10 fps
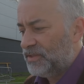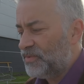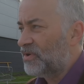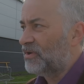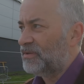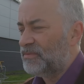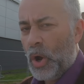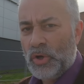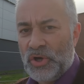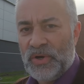There were
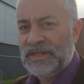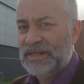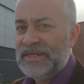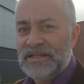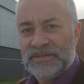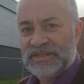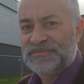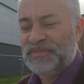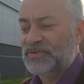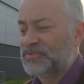ongoing legal
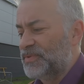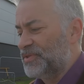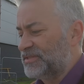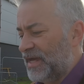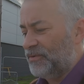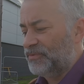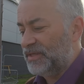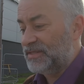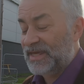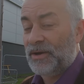disputes with the town.
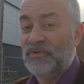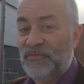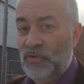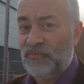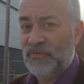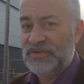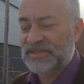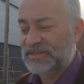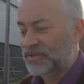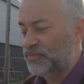The town of Hull, for
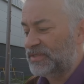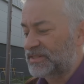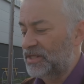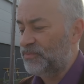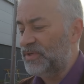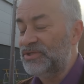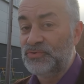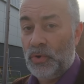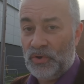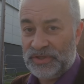instance, had recently
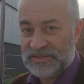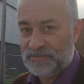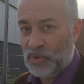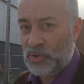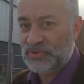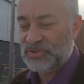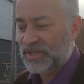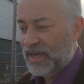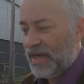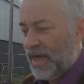redrawn its
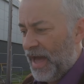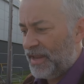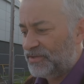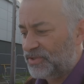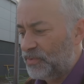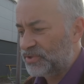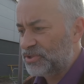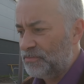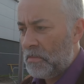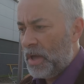borders, and there were
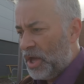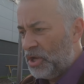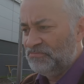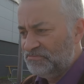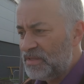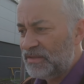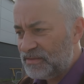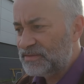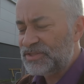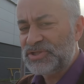some
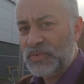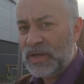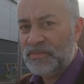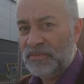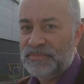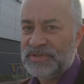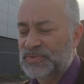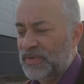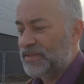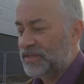disagreement
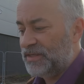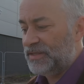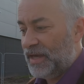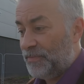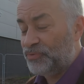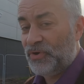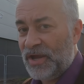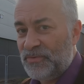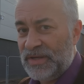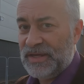between the uh,
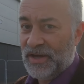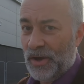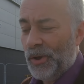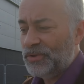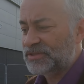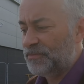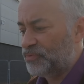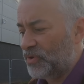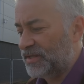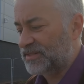Priory at
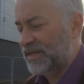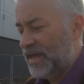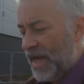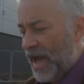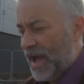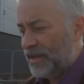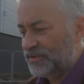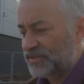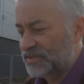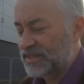Haltemprice
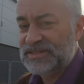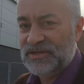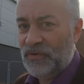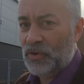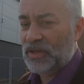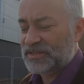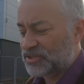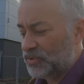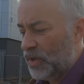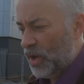and the City of Hull as
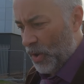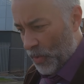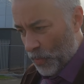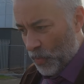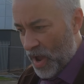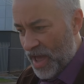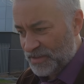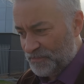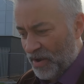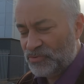to where
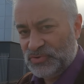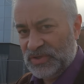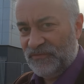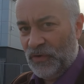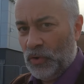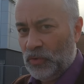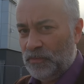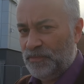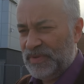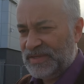the boundary of Hull
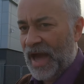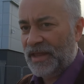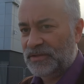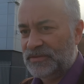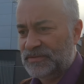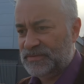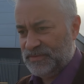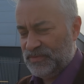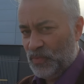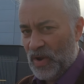began and
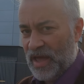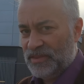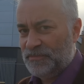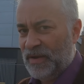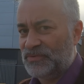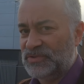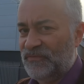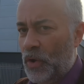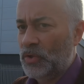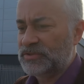where the boundary
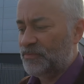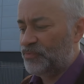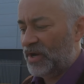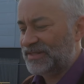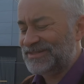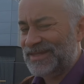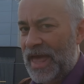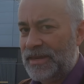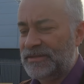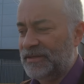of Haltemprice
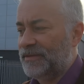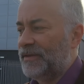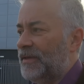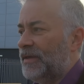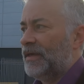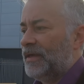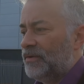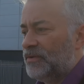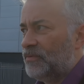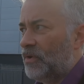ended.
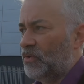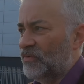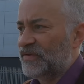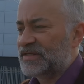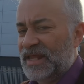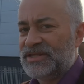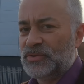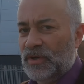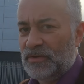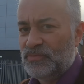All of this led
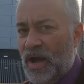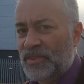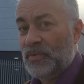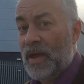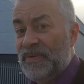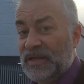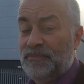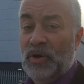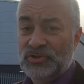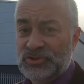to a rather
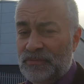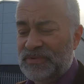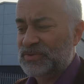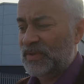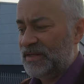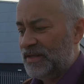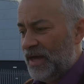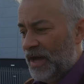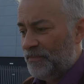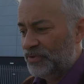epic punch up between
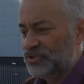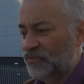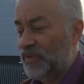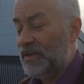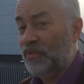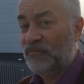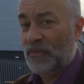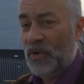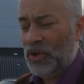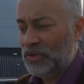a bunch of people
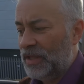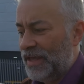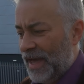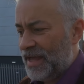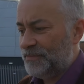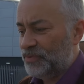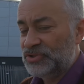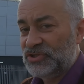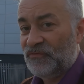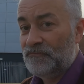from Hull and a
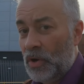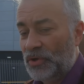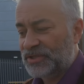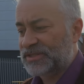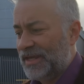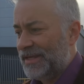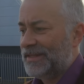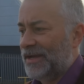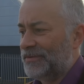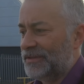bunch of monks
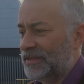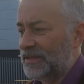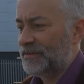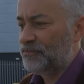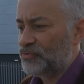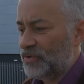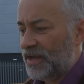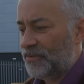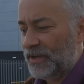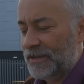down at the
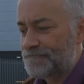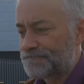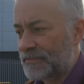Priory.